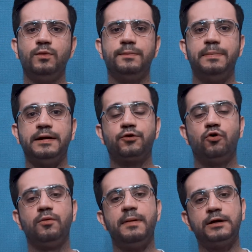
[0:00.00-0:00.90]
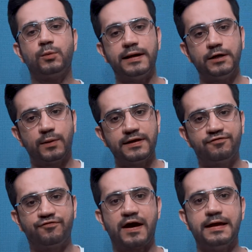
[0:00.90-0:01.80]
with petrol by
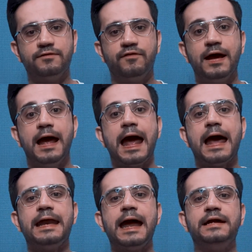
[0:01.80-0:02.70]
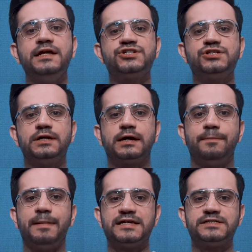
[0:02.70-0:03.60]
2025, an additional
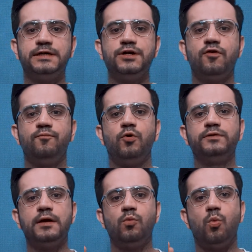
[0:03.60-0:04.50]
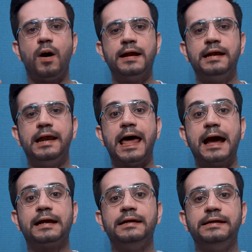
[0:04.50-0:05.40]
capacity of more than 1
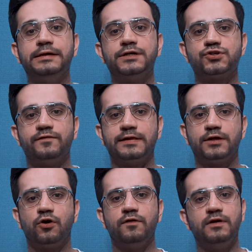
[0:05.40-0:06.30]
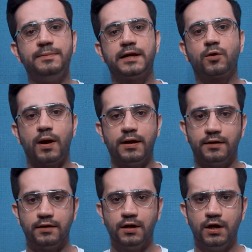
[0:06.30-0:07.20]
lakh liters of ethanol will be
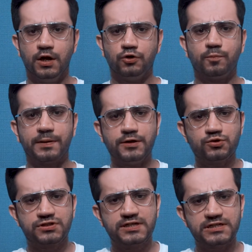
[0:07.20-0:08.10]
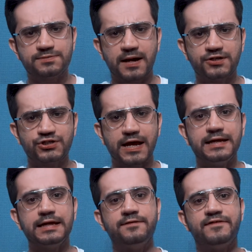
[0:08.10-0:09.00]
required. To produce this much, an
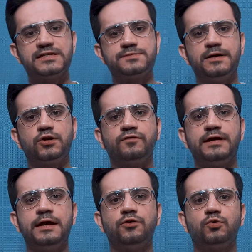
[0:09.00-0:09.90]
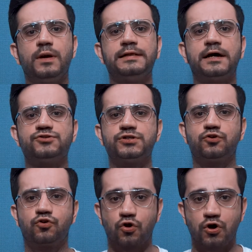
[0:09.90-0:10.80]
investment of 10 to
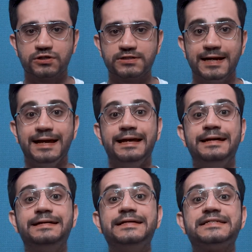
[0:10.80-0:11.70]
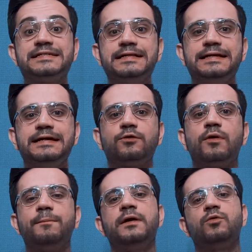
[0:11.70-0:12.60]
12,000 crores in distillery
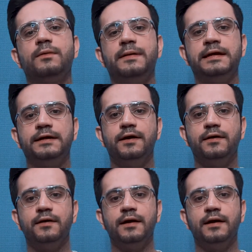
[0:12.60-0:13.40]
equipment will be needed.